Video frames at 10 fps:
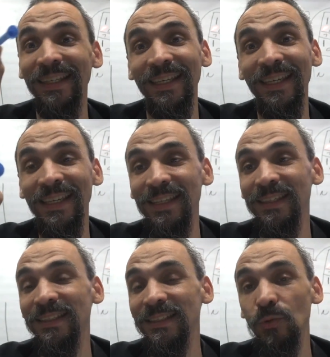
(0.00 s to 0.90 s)

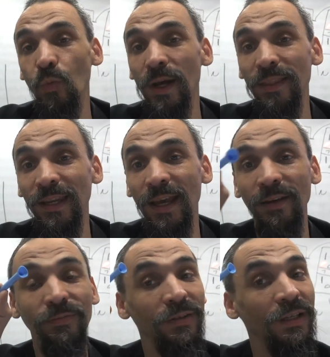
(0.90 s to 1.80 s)
is wide
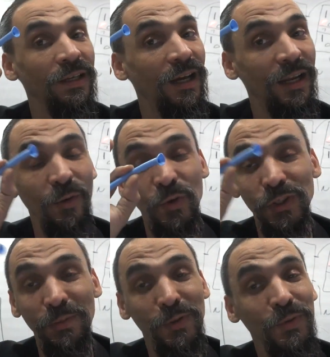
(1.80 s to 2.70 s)
enough, and I was
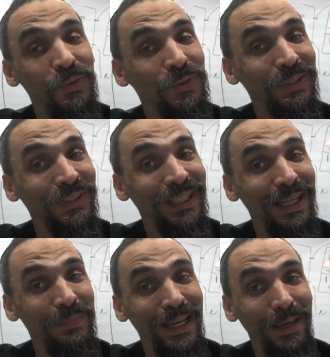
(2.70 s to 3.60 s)
able to
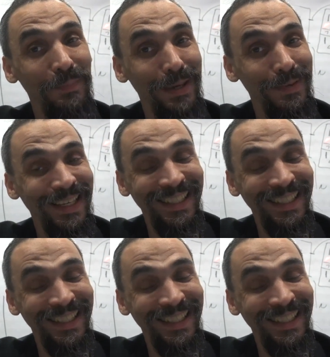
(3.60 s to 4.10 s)
sleep like a baby.